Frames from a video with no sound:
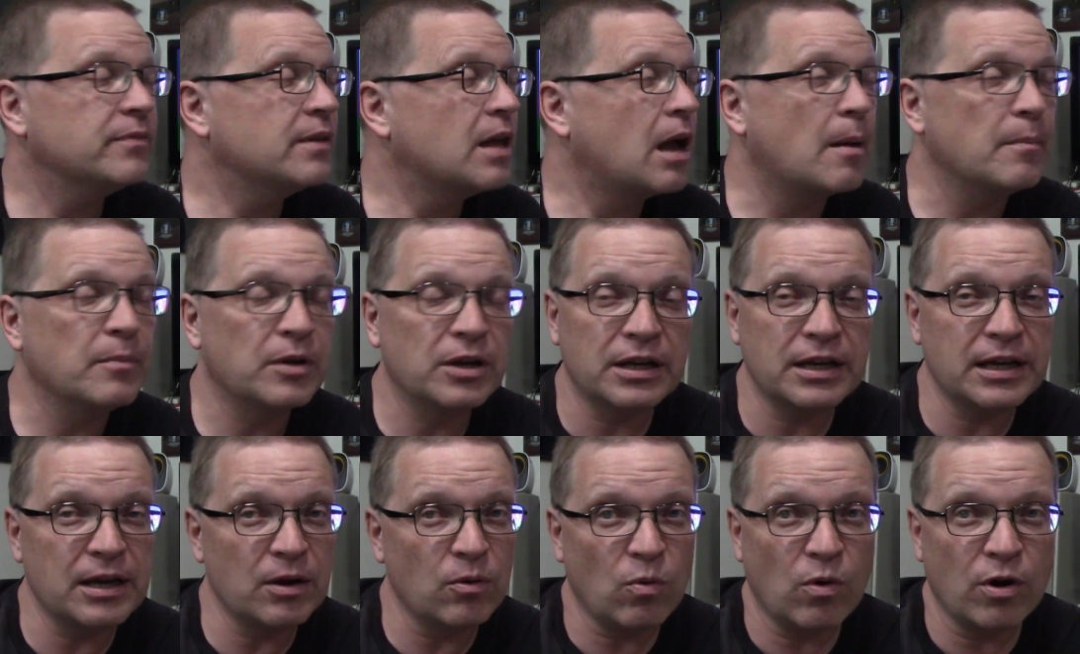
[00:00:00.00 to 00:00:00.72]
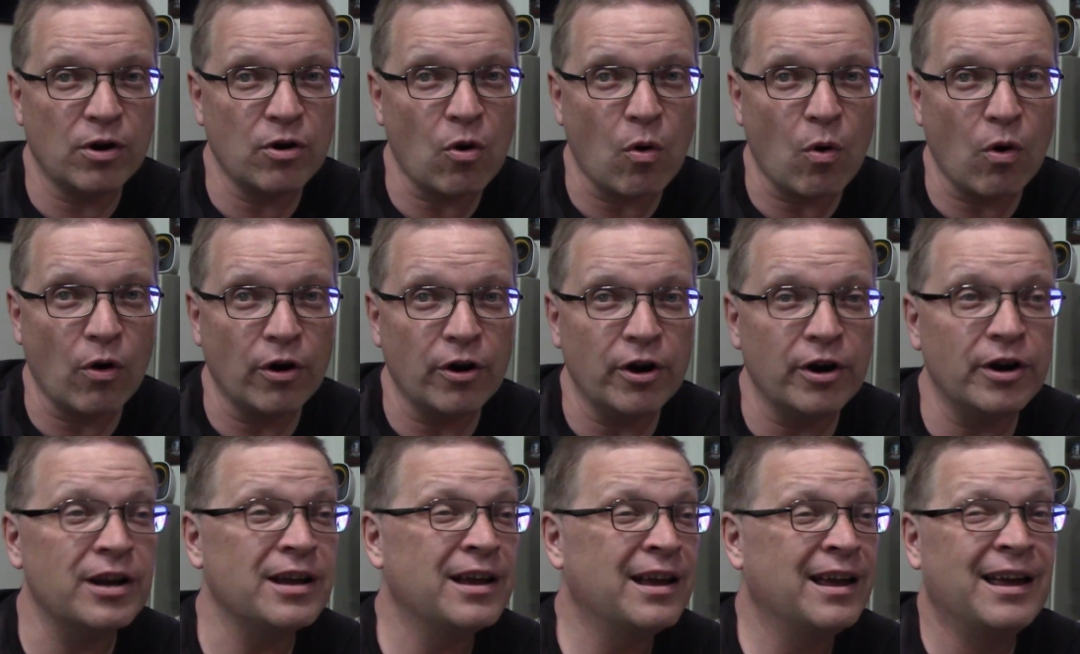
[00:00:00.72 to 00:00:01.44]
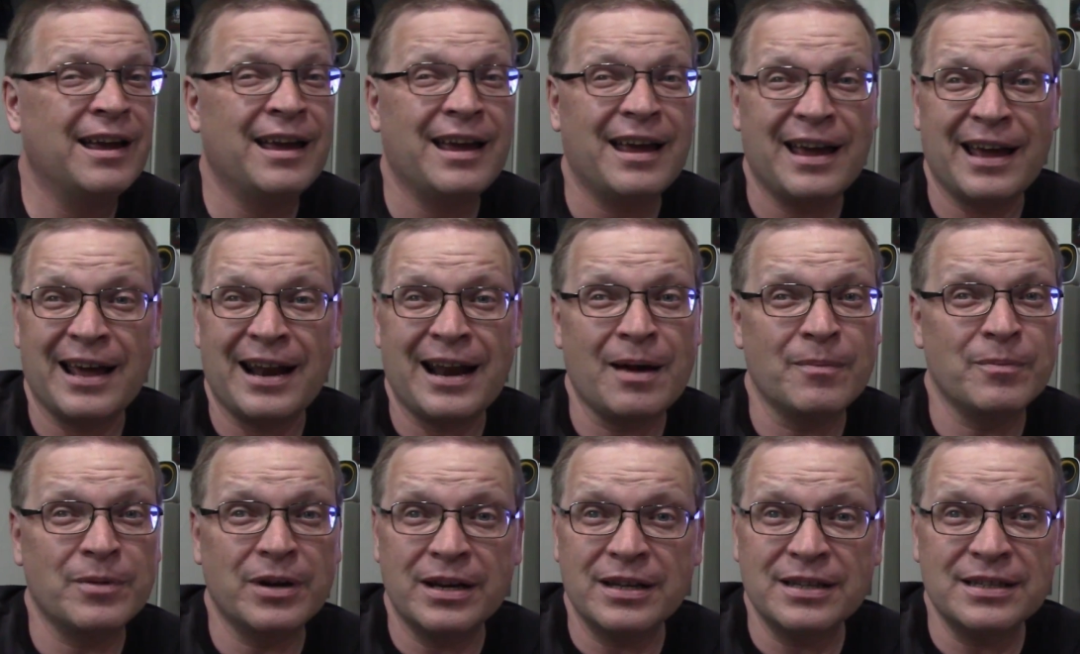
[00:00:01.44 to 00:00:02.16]
I'm going to get one ordered, and
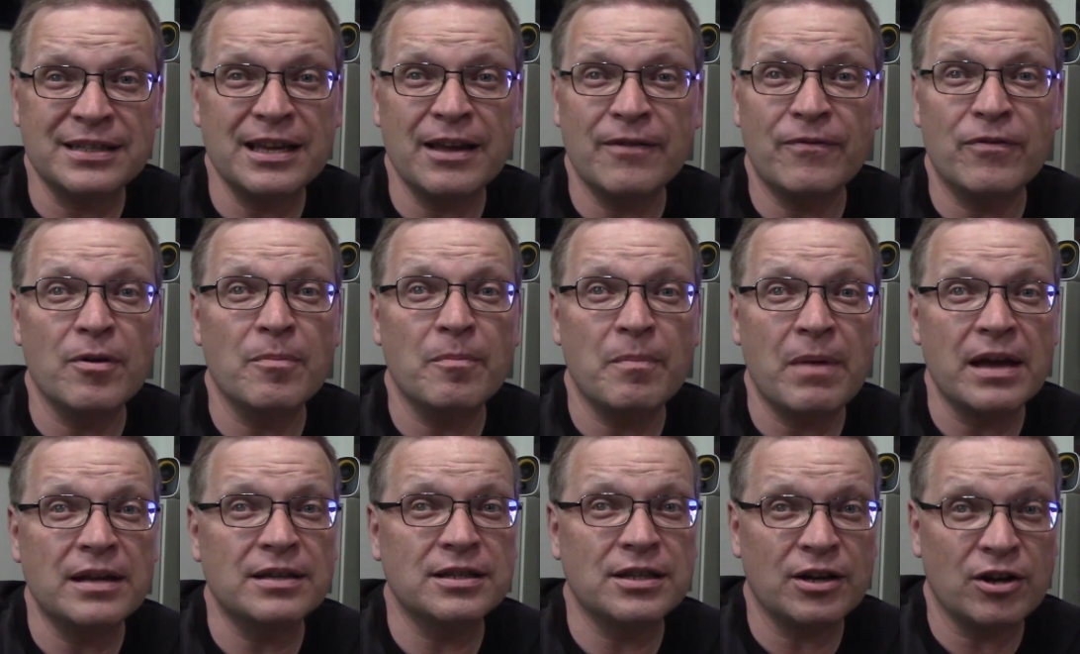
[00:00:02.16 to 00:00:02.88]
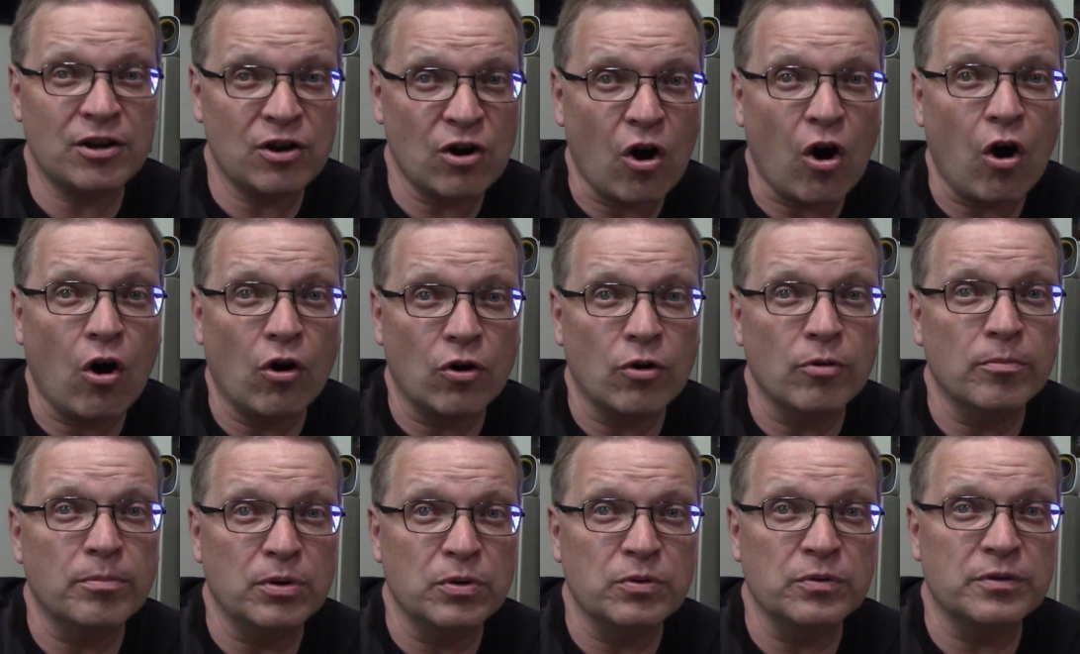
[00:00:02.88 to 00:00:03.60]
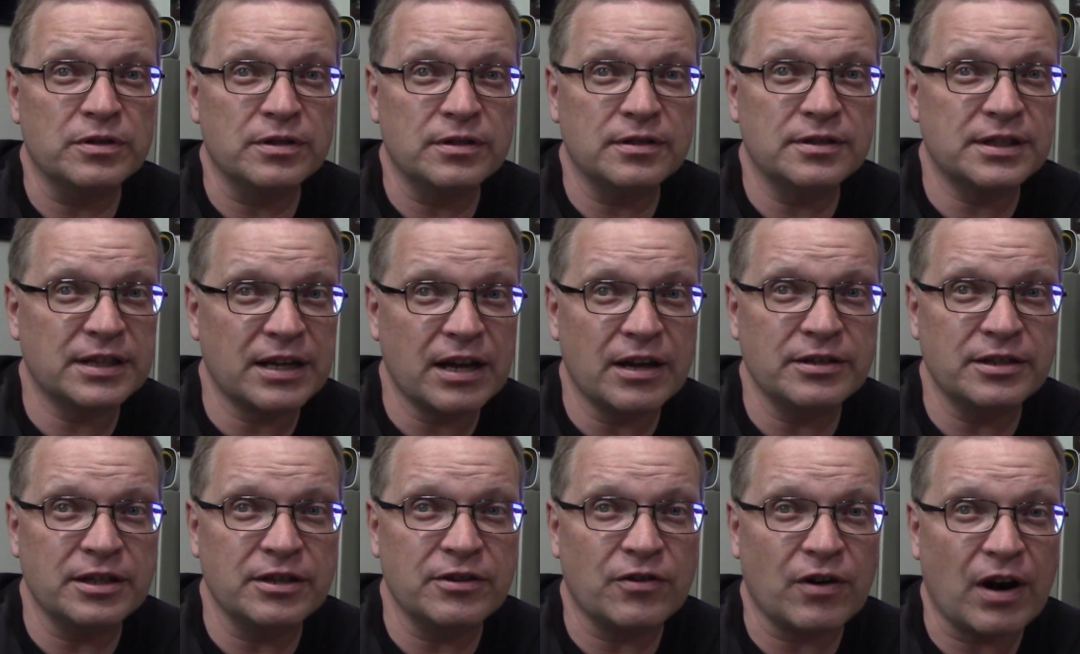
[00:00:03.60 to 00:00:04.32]
I'm going to see if it makes it an auto boot
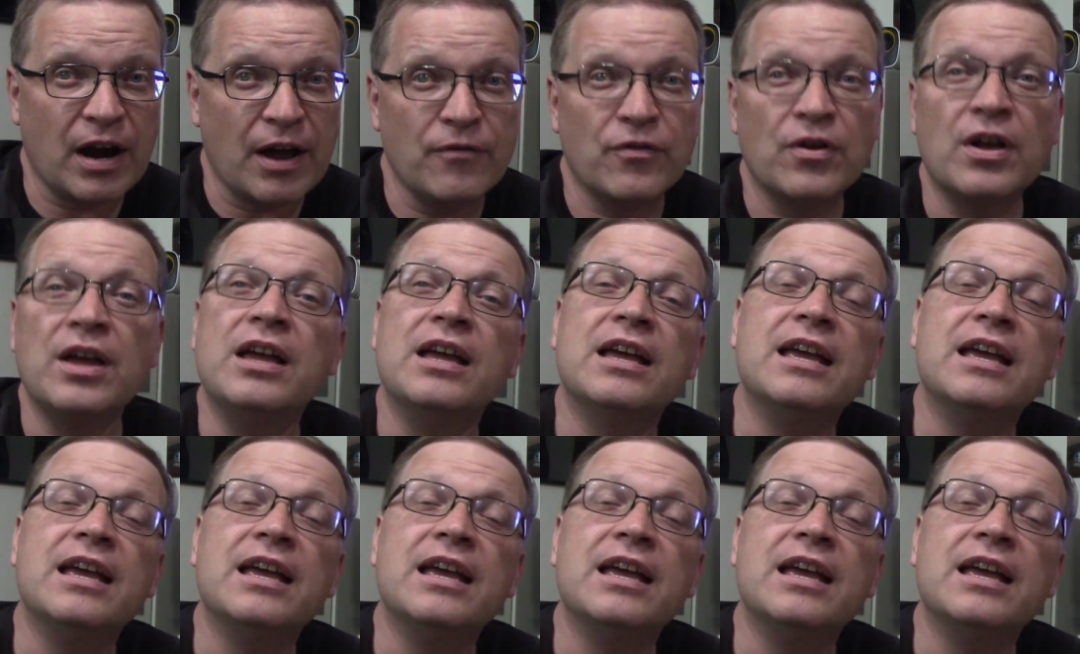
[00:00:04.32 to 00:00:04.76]
SCSI drive.